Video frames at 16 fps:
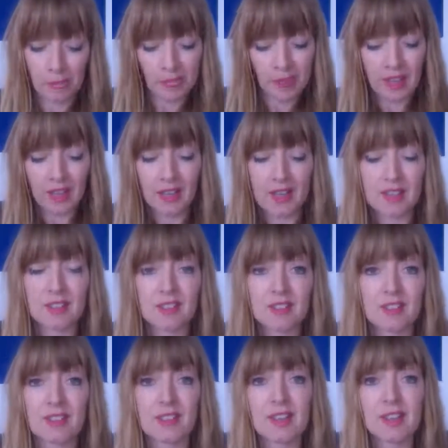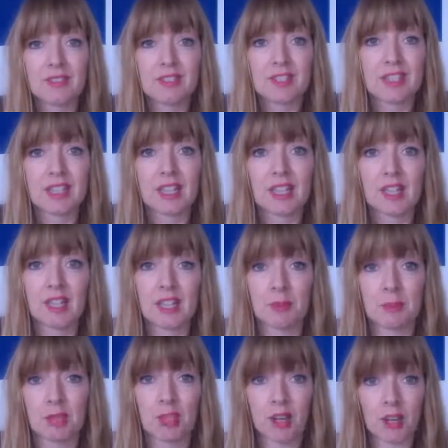and I have to say I am a
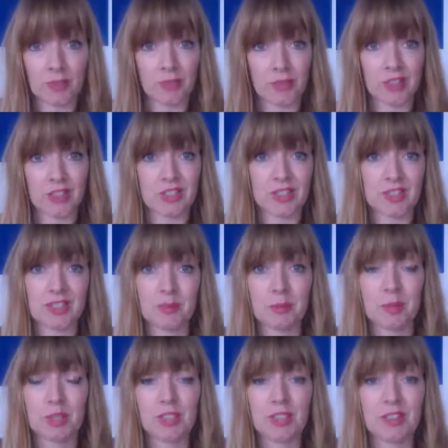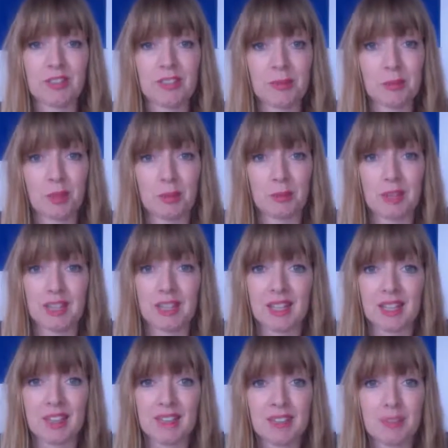convert, but you can read more about
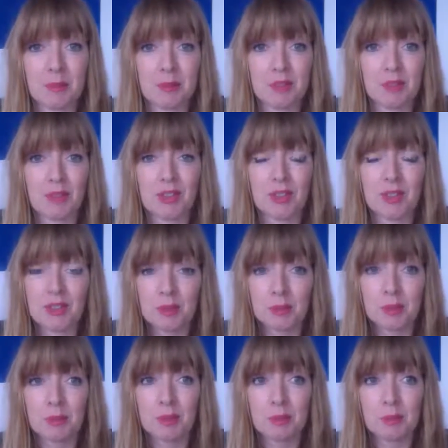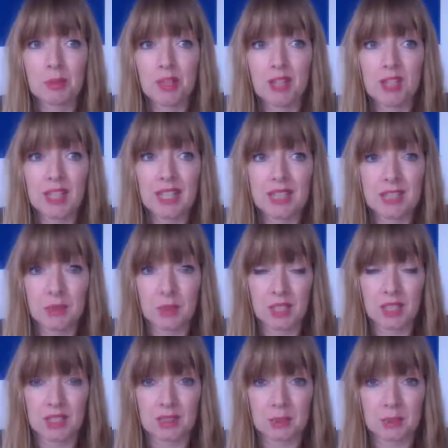that. I'll be reviewing them on my blog next week
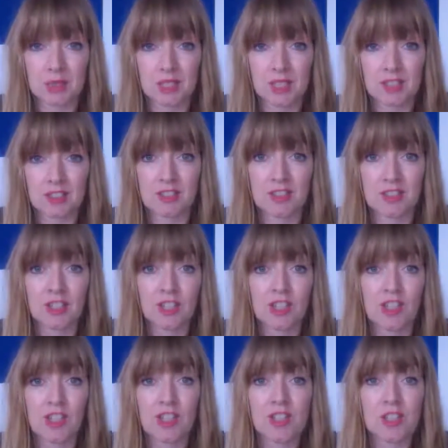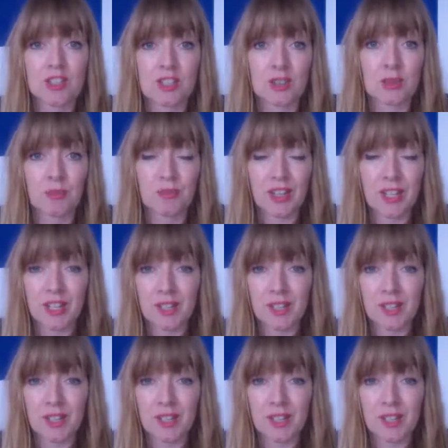at some stage. So thank